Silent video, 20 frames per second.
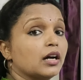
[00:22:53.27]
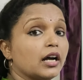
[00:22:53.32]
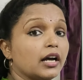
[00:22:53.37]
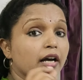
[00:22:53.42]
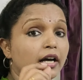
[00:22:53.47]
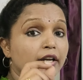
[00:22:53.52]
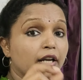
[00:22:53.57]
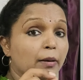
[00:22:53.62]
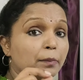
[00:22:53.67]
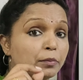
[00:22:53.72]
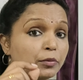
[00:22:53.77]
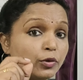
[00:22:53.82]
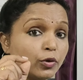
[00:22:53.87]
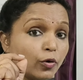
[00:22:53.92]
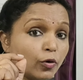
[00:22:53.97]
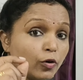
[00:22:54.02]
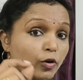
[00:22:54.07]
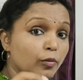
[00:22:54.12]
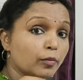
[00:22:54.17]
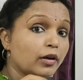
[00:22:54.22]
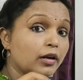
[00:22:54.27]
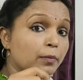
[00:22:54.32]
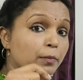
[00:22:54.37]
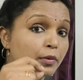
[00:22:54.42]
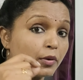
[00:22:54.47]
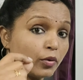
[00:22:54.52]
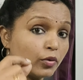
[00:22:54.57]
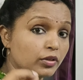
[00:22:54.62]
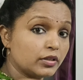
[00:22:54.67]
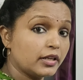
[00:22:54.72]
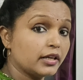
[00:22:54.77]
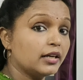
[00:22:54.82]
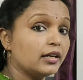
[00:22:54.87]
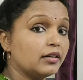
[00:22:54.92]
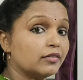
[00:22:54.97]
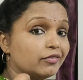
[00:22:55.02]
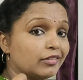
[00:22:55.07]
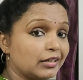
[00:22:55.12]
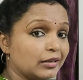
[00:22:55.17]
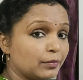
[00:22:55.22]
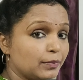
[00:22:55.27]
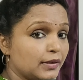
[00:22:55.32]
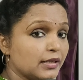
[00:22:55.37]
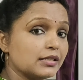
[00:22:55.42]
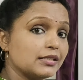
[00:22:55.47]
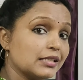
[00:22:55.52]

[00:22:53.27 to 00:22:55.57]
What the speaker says: an abnormal protein will be